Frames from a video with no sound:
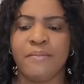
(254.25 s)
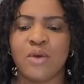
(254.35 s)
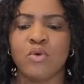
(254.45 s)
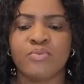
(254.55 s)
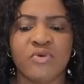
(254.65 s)
a
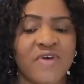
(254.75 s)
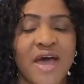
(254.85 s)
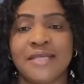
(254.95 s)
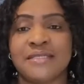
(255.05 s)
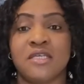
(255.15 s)
man who
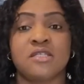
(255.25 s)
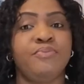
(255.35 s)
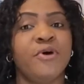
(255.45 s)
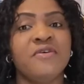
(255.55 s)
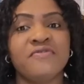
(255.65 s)
provides is
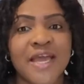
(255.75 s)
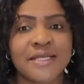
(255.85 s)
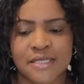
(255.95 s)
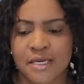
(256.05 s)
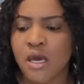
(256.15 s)

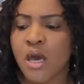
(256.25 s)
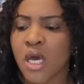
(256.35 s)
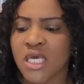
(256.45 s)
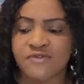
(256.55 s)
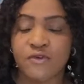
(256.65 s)
perfect
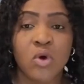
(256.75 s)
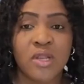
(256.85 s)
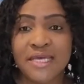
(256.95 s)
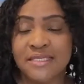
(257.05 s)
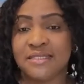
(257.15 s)
He's
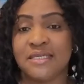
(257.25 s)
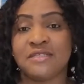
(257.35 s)
flawless.